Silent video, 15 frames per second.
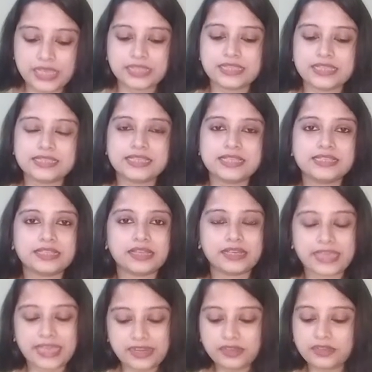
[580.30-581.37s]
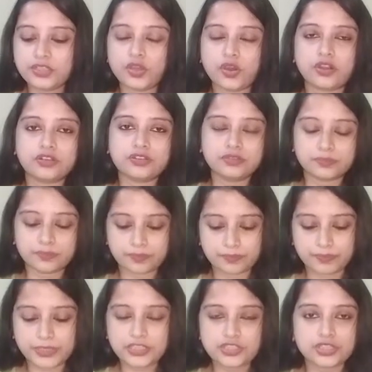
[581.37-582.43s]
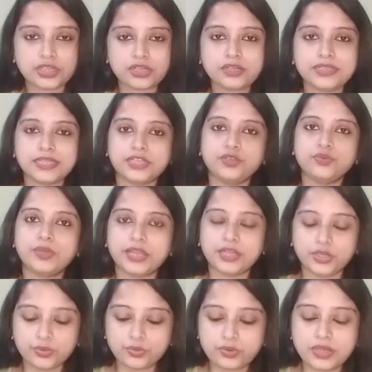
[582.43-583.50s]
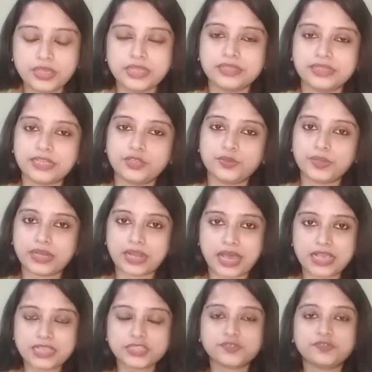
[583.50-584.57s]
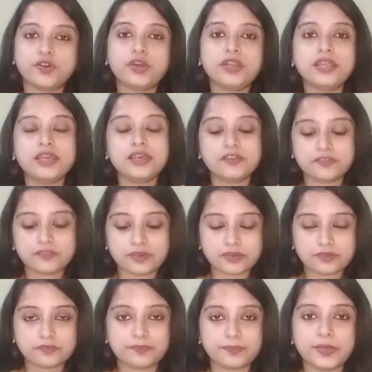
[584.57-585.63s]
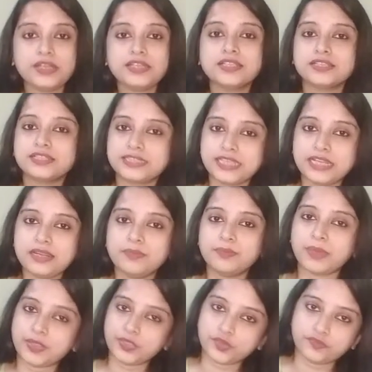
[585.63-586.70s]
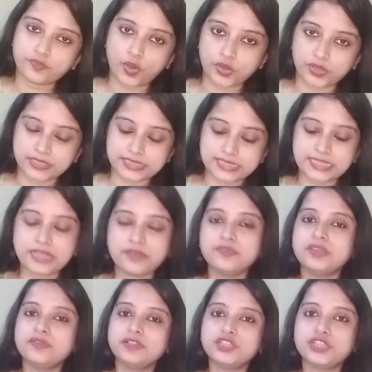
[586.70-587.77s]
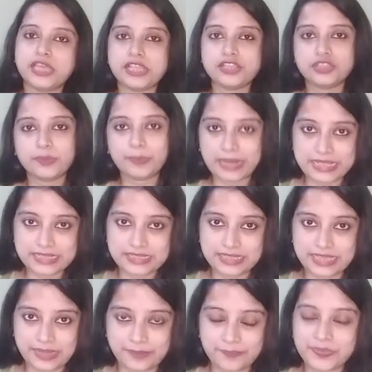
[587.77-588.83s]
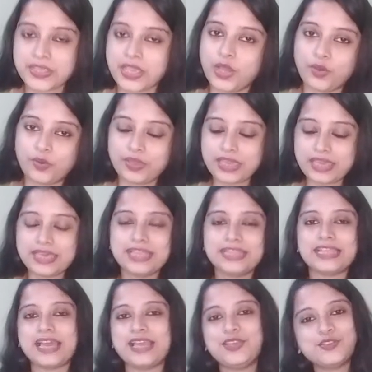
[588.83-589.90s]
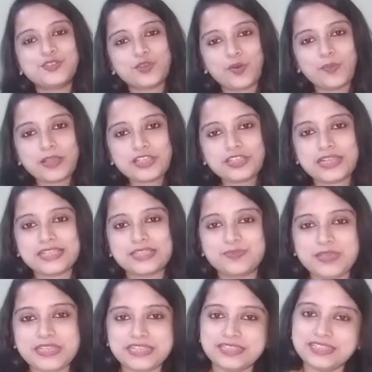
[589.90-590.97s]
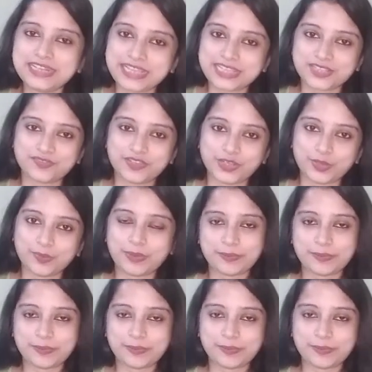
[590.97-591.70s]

This is again your picture that you can do, that you can ask for, but till month of August. Then we will change the plans again. Okay, thank you so much. Let's meet in the next video. Bye